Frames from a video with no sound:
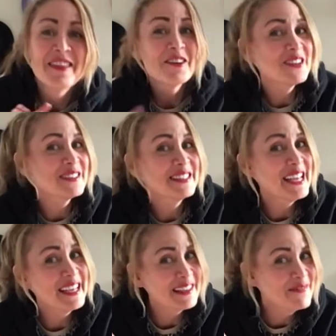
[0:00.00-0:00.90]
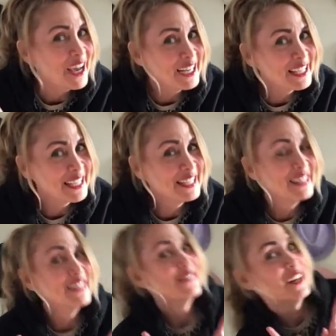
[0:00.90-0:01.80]
there is a naked mannequin
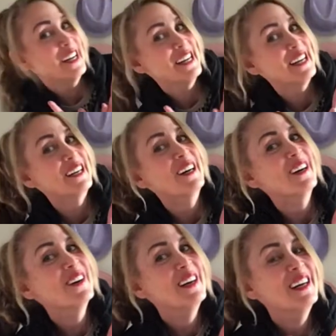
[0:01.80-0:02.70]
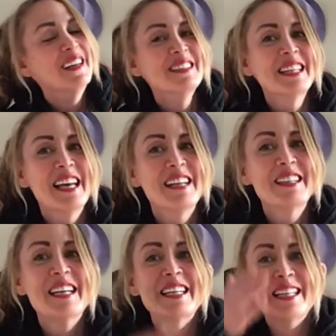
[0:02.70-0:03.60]
there right now saying,
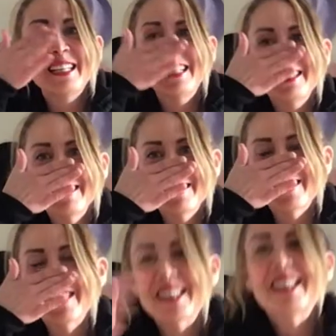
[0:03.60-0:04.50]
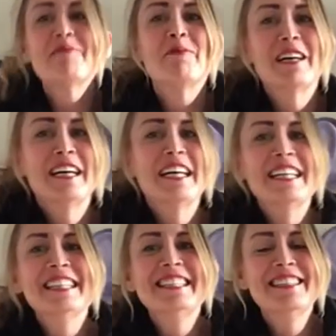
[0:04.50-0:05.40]
like, hello.
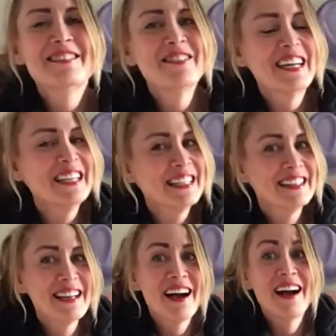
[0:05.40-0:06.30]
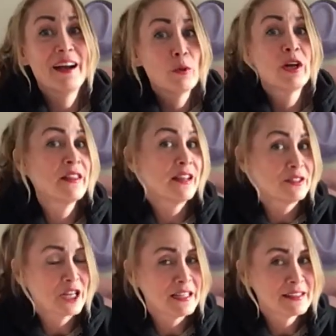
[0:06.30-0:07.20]
But you know what? I wanted that
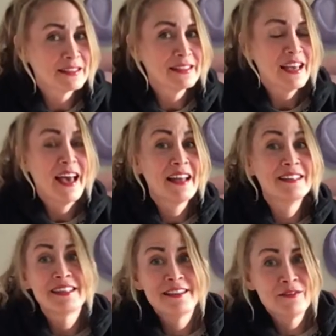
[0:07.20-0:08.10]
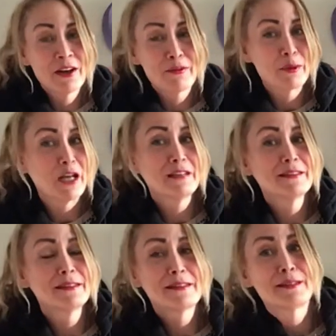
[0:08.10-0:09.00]
dress and it didn't even have a
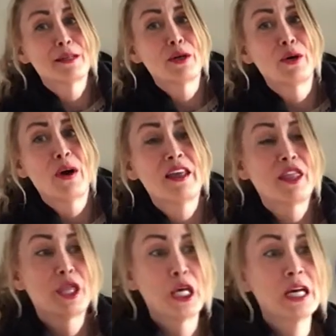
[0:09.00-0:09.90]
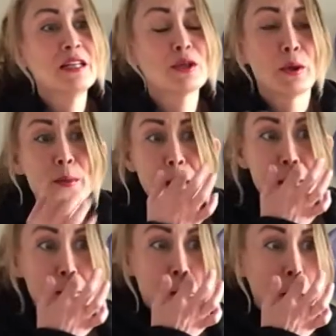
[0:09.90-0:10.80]
price. So I think I told him I
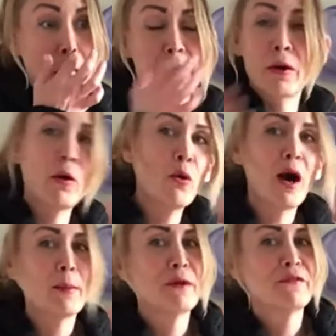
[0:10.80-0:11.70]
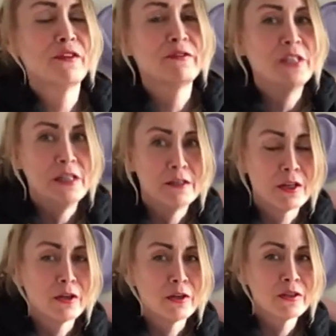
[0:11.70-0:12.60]
had like, oh, how about fifteen
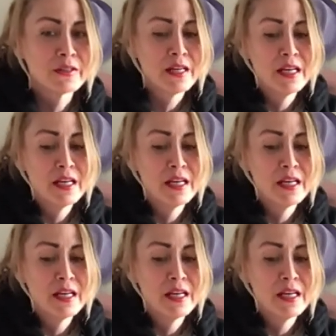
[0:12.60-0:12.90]
dollars?